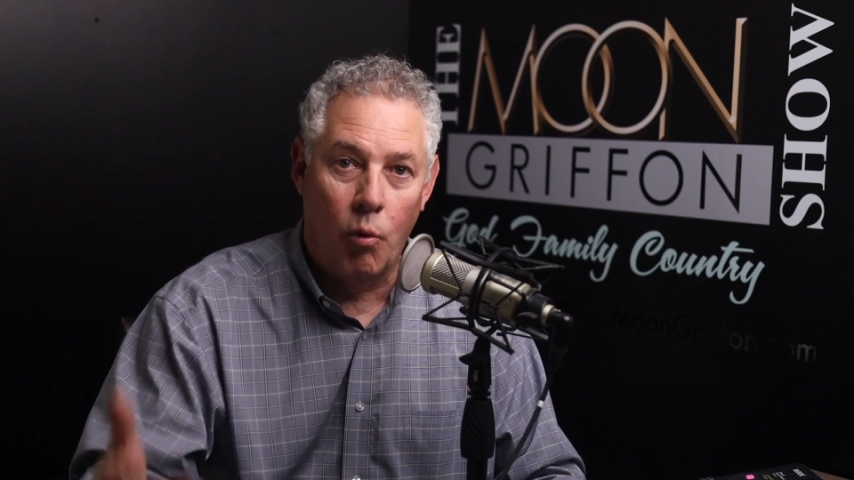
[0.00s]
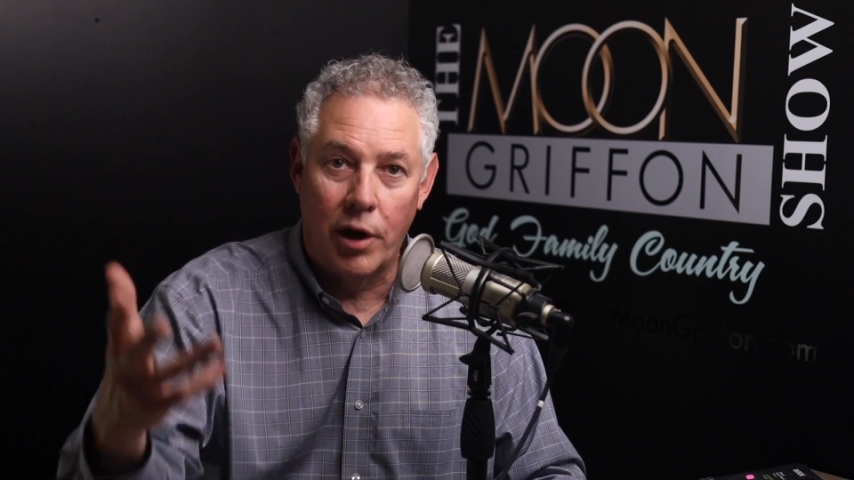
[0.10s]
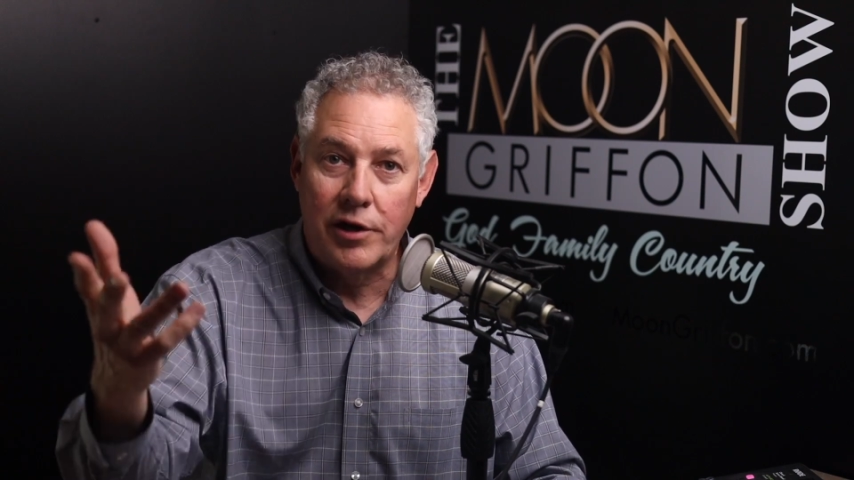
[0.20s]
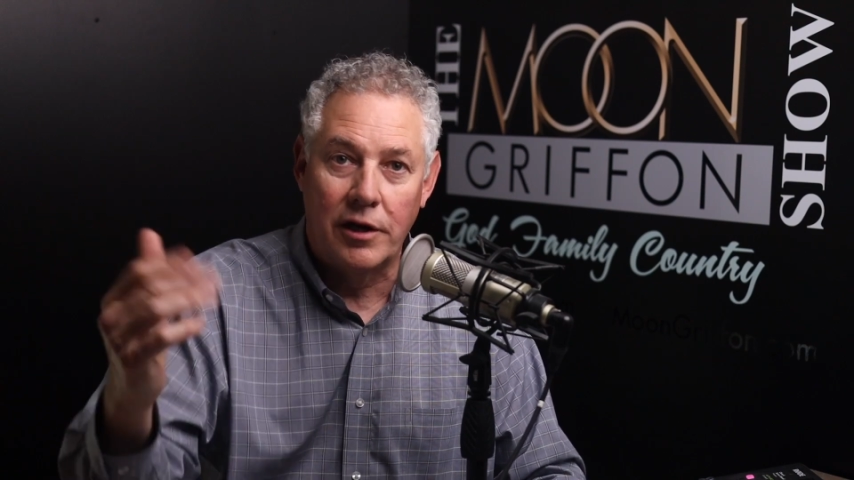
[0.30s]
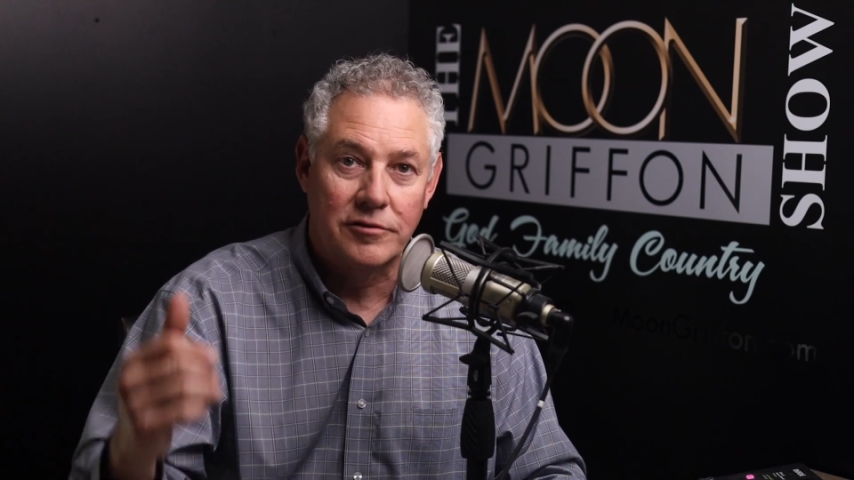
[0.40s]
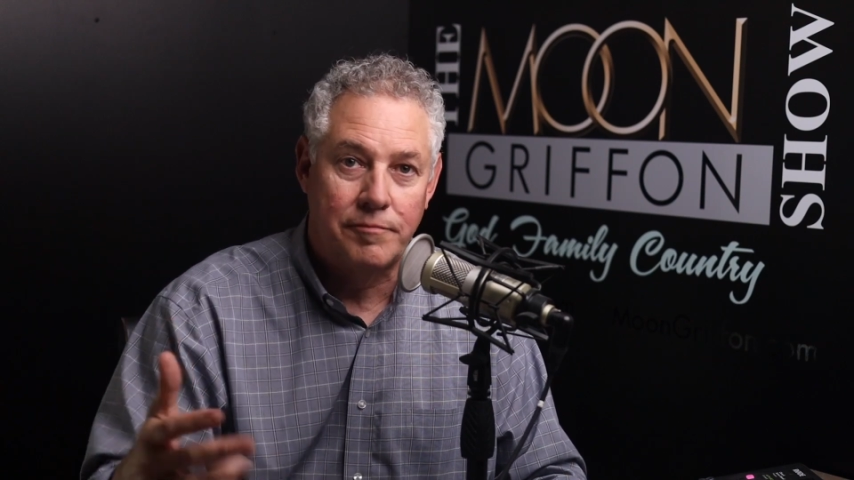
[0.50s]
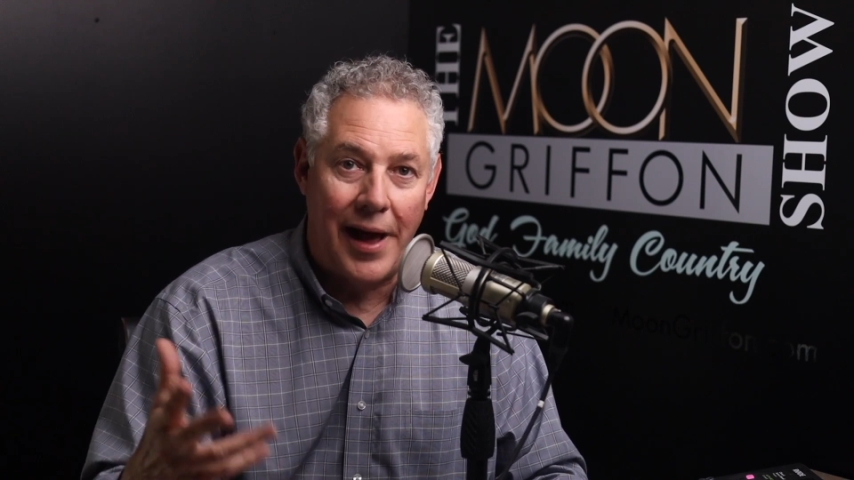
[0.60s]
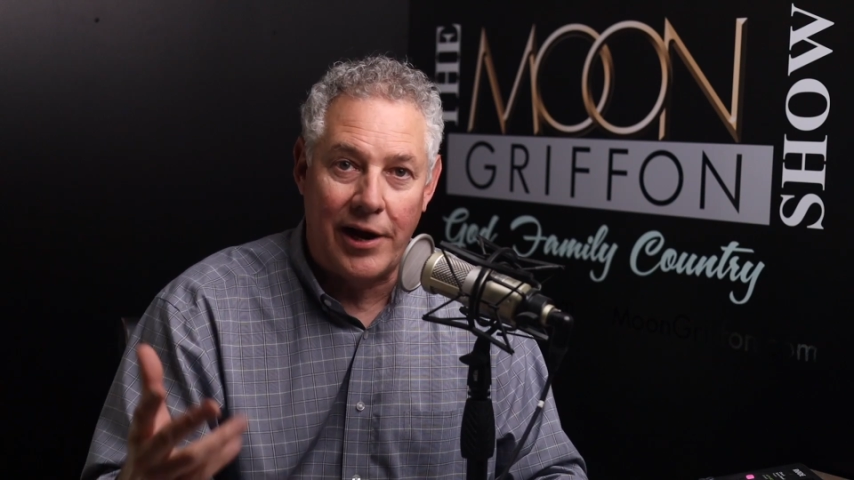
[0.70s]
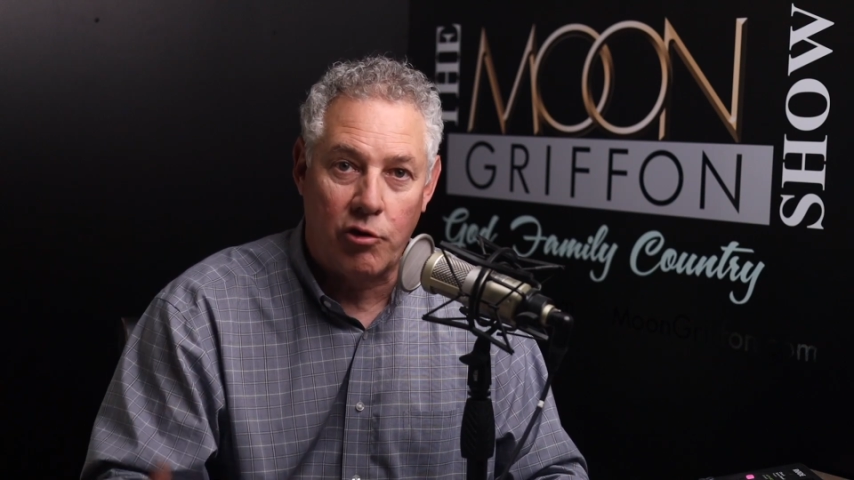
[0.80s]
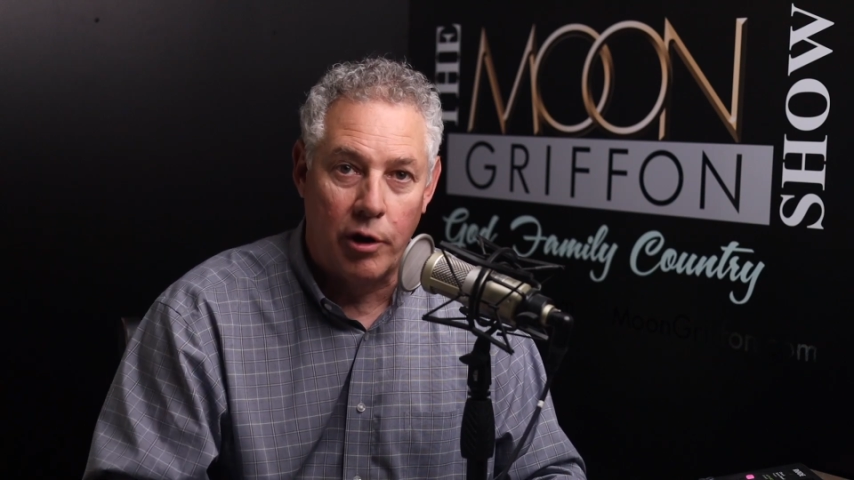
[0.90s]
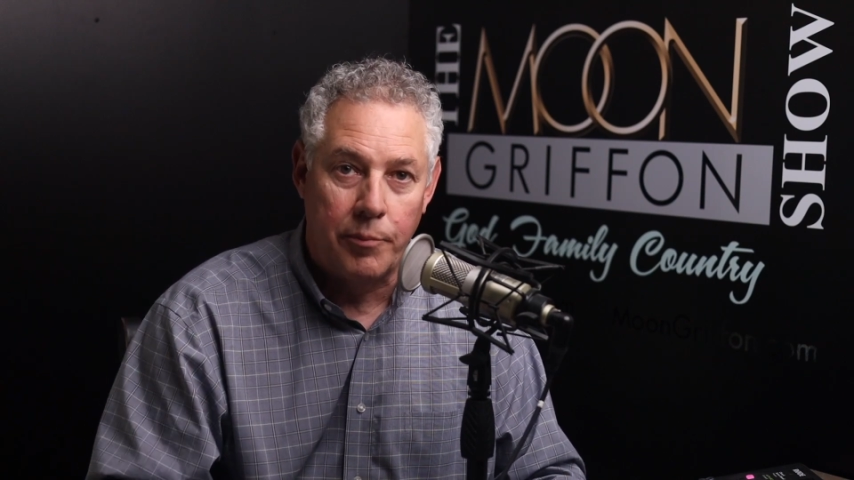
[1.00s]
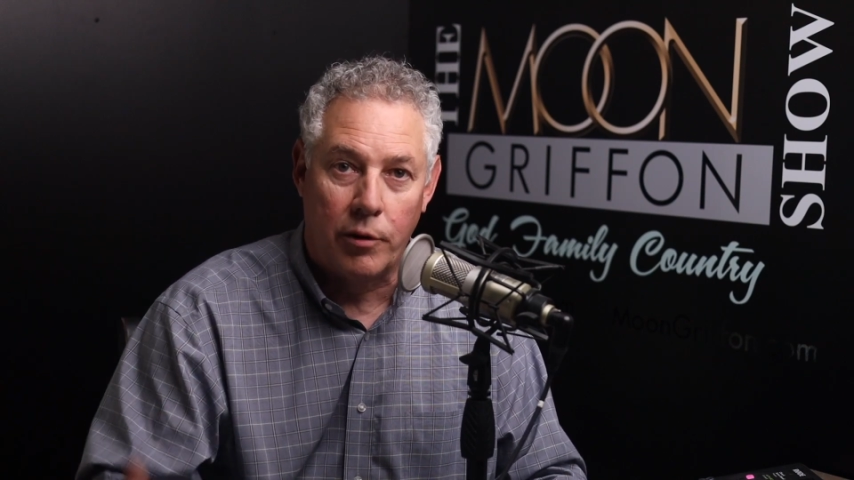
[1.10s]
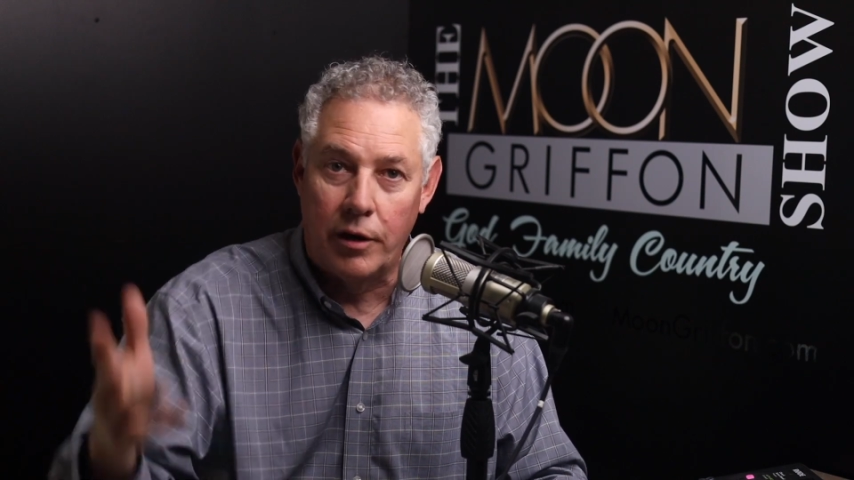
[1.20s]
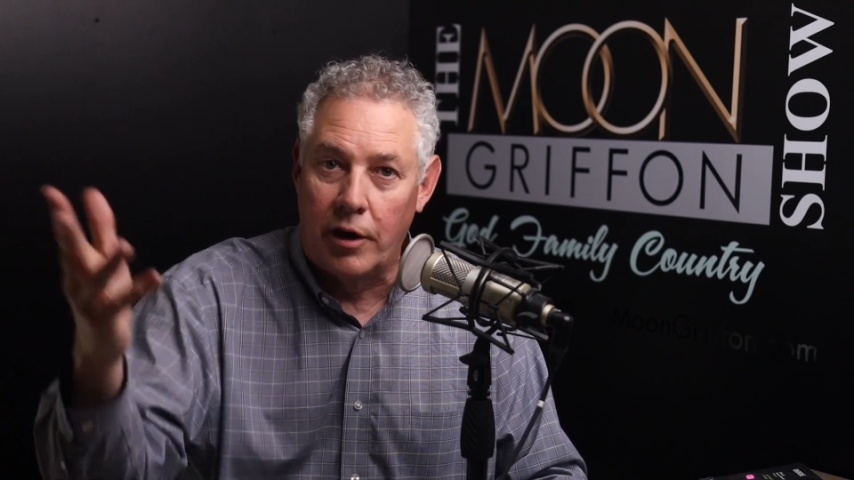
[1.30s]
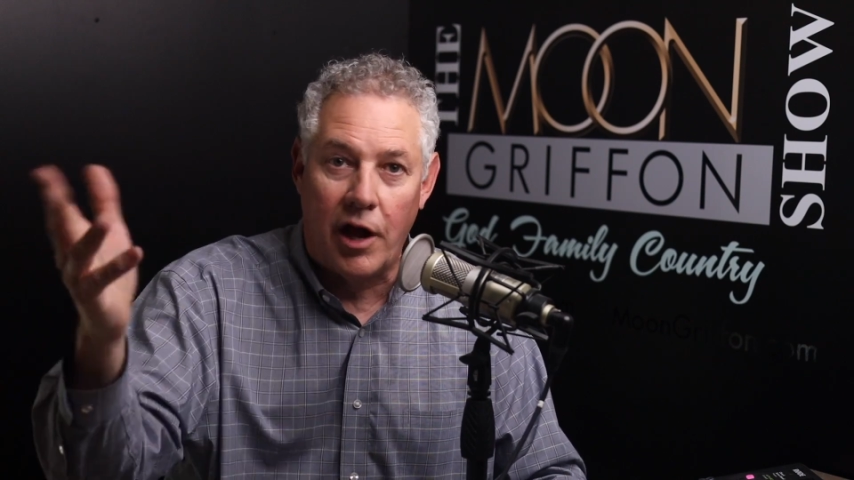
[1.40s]
One comes back
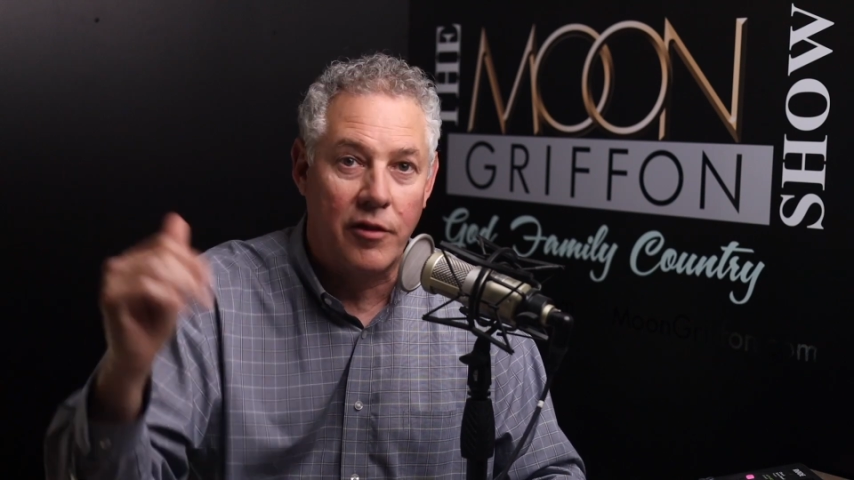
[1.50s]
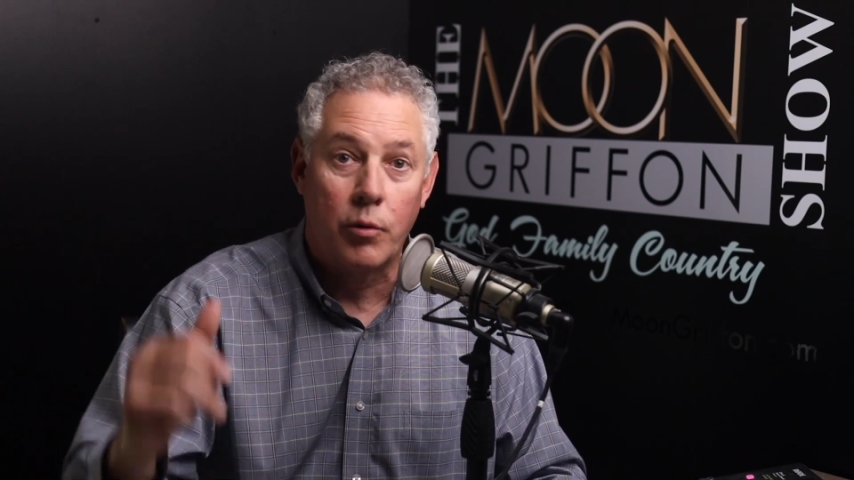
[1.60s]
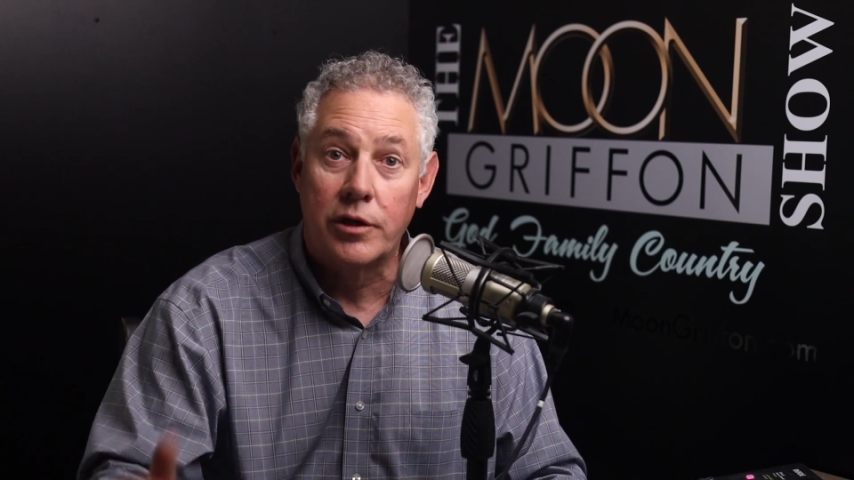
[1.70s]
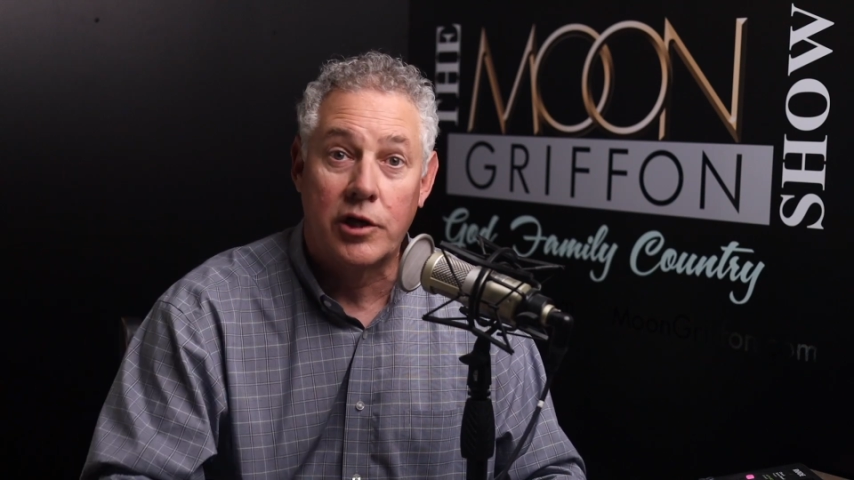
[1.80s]
crippled and another one